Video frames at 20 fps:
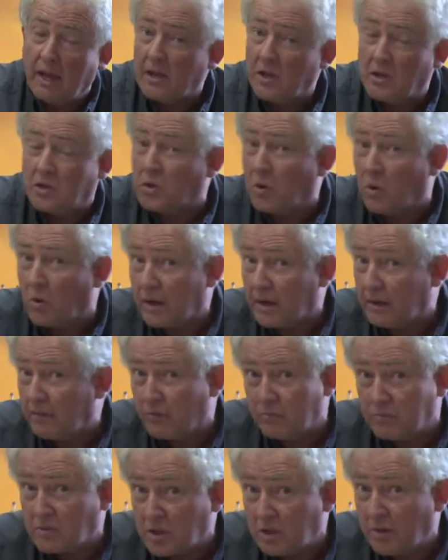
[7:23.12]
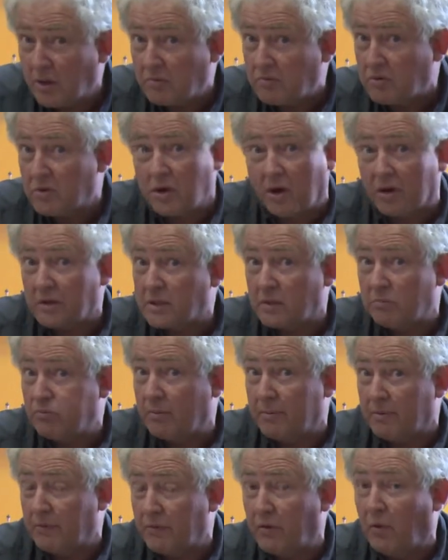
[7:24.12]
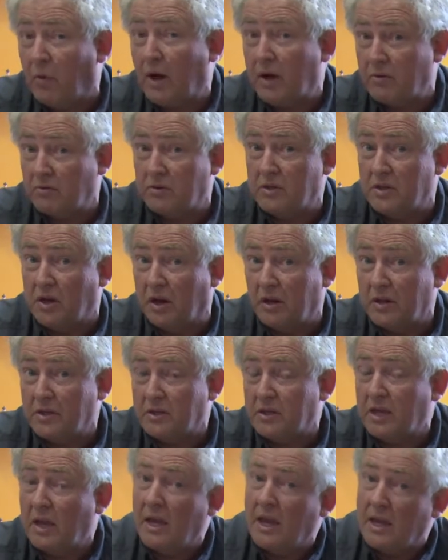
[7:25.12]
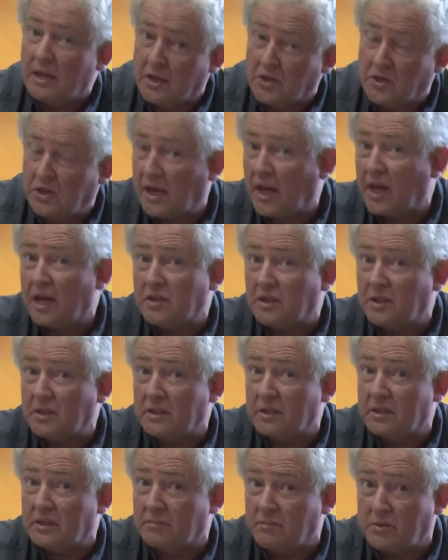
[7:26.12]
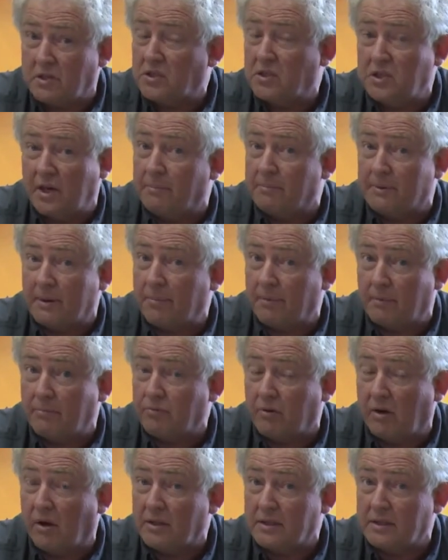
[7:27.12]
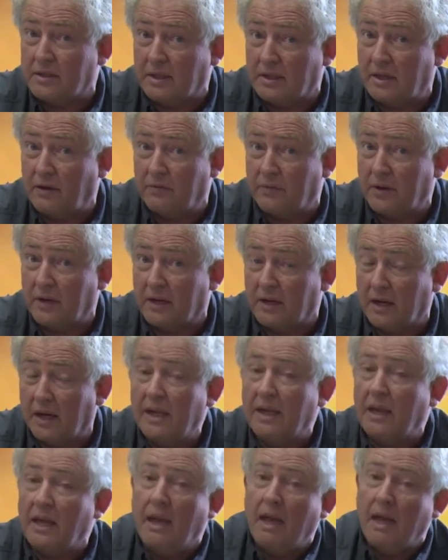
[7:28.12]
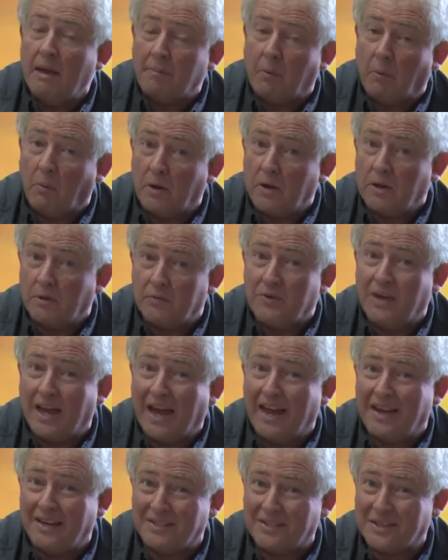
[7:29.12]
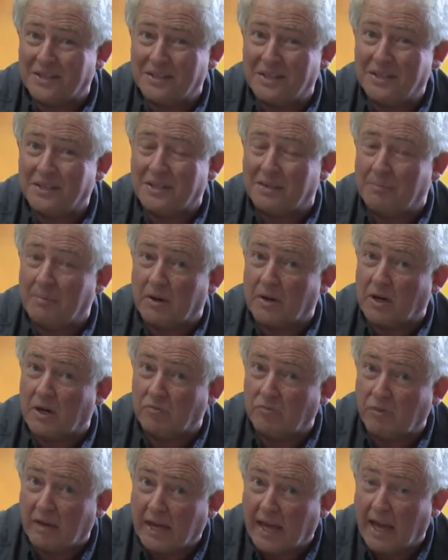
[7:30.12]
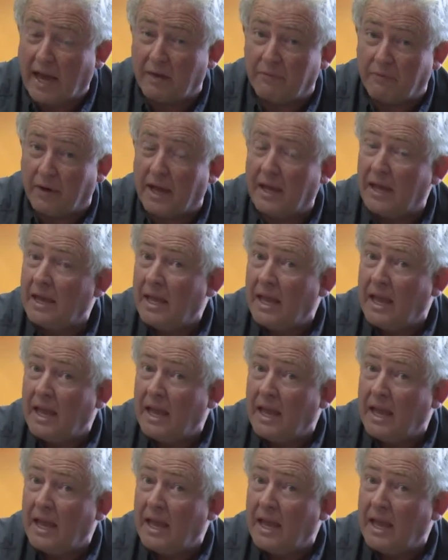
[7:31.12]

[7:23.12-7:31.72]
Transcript: you're talking from $200 to probably $400. Your charging system's just jumped up in price significantly, but what you've gained is a system that can recover